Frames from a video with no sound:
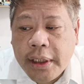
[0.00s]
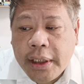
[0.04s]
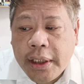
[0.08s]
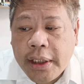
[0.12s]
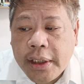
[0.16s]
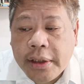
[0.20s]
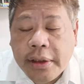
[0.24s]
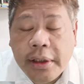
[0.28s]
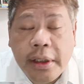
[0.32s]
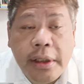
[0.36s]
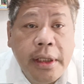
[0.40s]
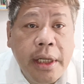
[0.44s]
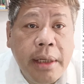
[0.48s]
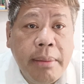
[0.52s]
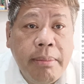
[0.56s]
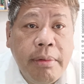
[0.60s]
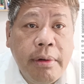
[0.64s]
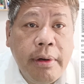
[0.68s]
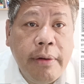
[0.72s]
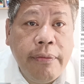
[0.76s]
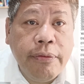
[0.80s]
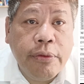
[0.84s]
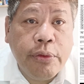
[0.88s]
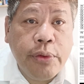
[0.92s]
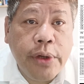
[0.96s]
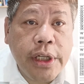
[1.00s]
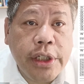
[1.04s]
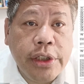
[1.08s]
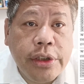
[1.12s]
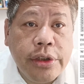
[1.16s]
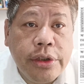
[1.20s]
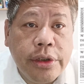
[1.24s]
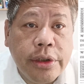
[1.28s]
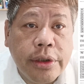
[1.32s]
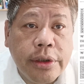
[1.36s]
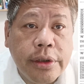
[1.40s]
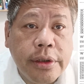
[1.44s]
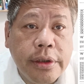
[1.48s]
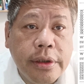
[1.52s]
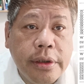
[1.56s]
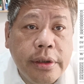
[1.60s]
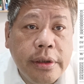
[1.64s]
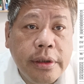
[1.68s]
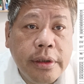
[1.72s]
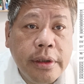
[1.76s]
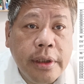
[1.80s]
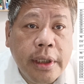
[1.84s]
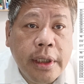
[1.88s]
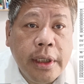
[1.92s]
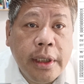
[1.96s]
is the number of
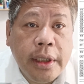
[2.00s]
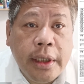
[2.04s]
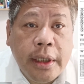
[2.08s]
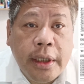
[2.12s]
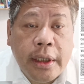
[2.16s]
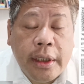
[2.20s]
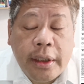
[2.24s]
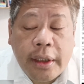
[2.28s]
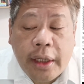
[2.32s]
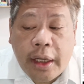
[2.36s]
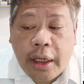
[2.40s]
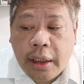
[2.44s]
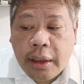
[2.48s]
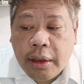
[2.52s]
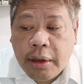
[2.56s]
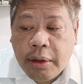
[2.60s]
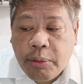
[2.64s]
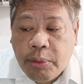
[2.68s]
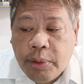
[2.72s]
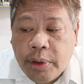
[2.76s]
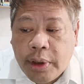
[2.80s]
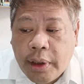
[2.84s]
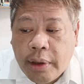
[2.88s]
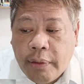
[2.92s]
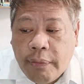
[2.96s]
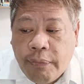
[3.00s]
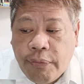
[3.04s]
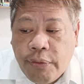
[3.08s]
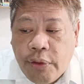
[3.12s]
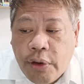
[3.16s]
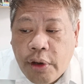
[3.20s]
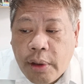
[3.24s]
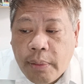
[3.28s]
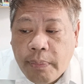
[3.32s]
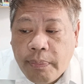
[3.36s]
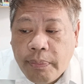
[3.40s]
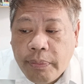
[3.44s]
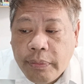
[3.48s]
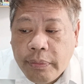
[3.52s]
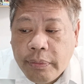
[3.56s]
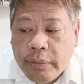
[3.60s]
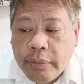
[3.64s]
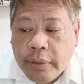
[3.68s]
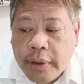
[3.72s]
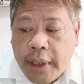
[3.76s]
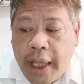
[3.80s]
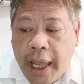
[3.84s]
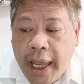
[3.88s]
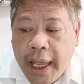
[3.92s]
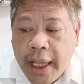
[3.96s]
questions. Anywhere from
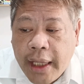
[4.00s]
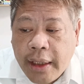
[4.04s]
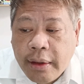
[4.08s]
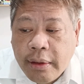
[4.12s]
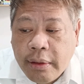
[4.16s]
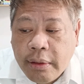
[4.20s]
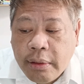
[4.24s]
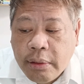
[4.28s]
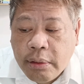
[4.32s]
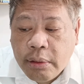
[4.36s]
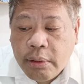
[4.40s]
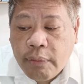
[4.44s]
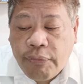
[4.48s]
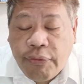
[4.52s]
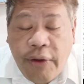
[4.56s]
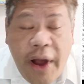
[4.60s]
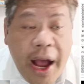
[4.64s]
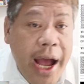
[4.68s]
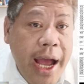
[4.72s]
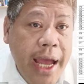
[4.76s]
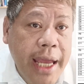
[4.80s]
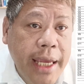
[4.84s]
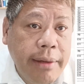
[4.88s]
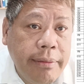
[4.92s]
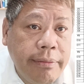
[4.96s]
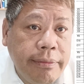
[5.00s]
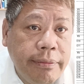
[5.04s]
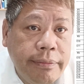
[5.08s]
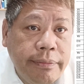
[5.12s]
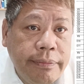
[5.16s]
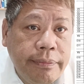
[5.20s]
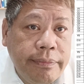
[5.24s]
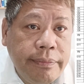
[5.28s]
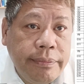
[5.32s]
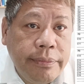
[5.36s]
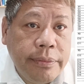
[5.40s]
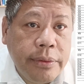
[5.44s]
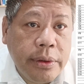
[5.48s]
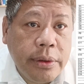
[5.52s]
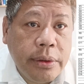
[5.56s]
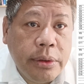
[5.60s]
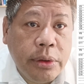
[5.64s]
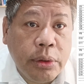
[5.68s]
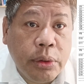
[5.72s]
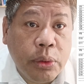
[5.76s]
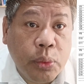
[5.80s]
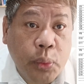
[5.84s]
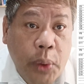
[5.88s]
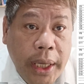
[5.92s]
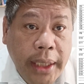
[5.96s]
10 to 5
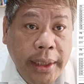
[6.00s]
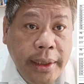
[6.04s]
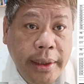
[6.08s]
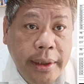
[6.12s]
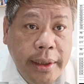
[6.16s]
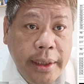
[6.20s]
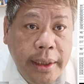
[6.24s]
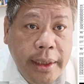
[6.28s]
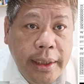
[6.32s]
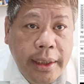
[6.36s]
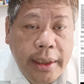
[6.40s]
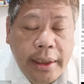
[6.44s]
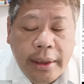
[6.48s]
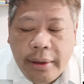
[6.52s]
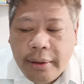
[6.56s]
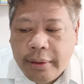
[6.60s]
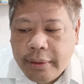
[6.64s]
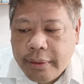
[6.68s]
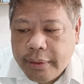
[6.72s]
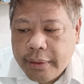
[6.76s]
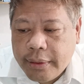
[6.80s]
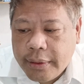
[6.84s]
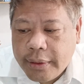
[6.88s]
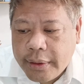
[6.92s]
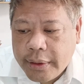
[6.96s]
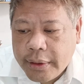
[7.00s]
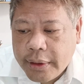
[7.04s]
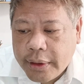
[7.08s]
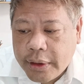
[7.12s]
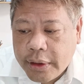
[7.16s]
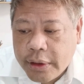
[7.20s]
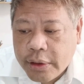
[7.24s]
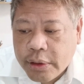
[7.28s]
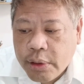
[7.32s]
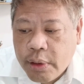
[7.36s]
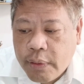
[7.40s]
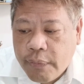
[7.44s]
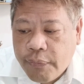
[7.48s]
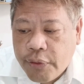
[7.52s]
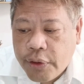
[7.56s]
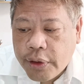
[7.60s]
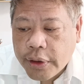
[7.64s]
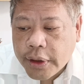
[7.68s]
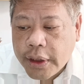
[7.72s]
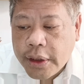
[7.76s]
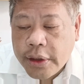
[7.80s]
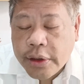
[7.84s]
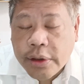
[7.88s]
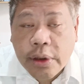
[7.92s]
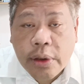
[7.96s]
to 20, so forth
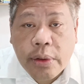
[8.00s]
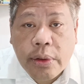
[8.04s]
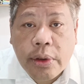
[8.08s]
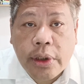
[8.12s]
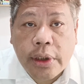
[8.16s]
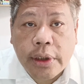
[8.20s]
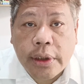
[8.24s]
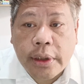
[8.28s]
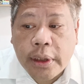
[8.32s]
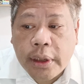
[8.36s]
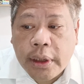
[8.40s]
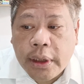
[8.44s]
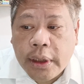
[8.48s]
and so on.